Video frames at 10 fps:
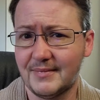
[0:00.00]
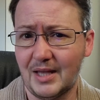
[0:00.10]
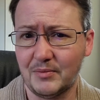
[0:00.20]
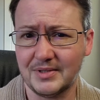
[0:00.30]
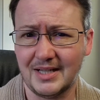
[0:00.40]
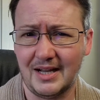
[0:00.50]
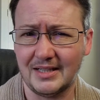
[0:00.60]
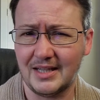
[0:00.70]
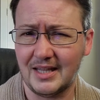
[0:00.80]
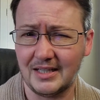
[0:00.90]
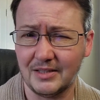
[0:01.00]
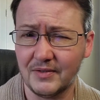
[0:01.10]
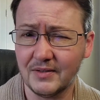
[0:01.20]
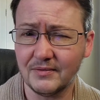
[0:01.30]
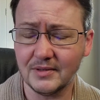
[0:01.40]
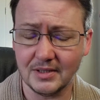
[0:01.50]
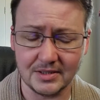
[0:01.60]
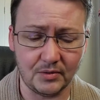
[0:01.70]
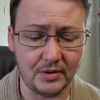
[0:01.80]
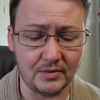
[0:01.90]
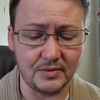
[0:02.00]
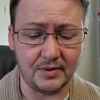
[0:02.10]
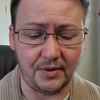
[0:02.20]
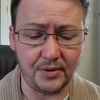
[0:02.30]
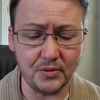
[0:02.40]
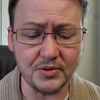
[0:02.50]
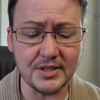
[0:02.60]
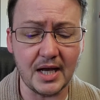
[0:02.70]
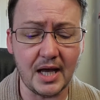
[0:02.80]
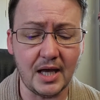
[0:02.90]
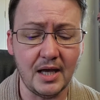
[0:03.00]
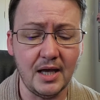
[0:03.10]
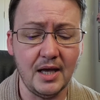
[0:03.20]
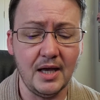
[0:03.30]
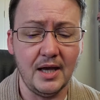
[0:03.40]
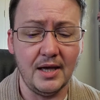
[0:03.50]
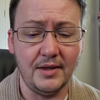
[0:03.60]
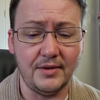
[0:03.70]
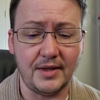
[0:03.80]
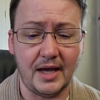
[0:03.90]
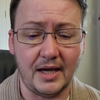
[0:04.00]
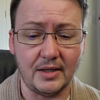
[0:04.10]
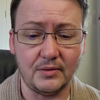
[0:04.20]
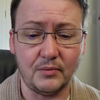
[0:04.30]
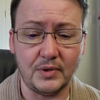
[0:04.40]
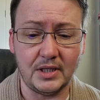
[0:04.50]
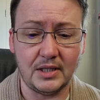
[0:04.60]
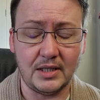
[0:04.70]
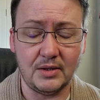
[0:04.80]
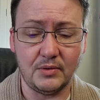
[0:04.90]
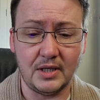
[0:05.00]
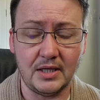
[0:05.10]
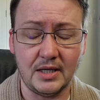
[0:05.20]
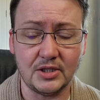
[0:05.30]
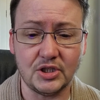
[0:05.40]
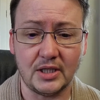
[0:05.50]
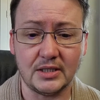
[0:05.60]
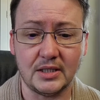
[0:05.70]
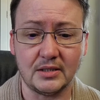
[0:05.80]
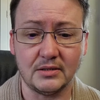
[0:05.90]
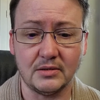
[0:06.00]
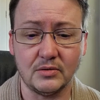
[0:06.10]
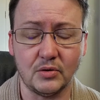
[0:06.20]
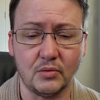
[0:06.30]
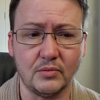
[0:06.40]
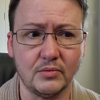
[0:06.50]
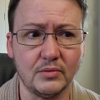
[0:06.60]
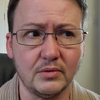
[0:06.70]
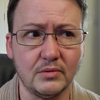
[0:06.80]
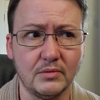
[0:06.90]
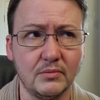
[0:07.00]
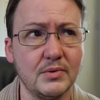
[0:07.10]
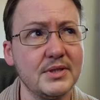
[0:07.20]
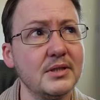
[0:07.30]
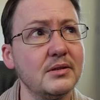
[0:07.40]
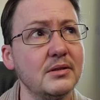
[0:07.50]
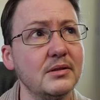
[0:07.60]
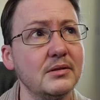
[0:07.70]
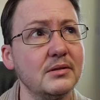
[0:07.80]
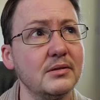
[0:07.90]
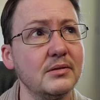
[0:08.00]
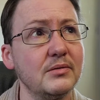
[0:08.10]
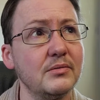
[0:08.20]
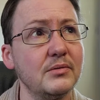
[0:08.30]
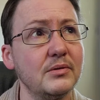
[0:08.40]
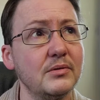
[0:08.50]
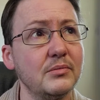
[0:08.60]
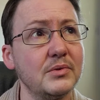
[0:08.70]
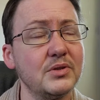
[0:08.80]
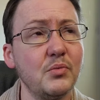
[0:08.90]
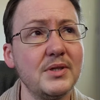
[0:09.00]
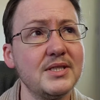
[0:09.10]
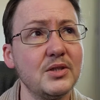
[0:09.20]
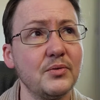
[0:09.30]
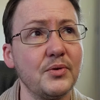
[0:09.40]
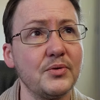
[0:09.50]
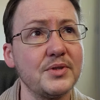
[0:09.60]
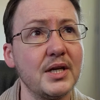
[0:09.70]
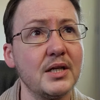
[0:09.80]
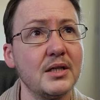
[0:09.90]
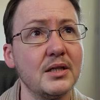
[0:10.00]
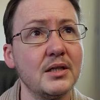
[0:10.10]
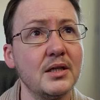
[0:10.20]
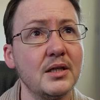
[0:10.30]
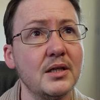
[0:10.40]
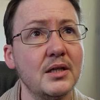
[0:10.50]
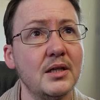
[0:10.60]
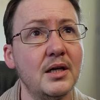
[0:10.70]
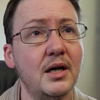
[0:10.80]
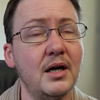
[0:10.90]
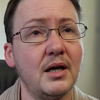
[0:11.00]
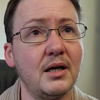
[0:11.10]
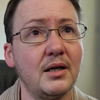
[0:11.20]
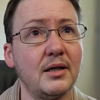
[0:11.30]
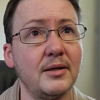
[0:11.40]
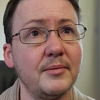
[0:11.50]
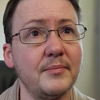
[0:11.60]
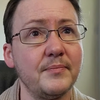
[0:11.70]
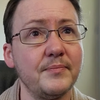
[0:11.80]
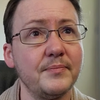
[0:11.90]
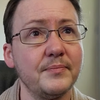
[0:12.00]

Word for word: that was kind of the end of it. Because it was a Thursday that we, he, he got checked in. No, was it? It's a Wednesday or Thursday. Um,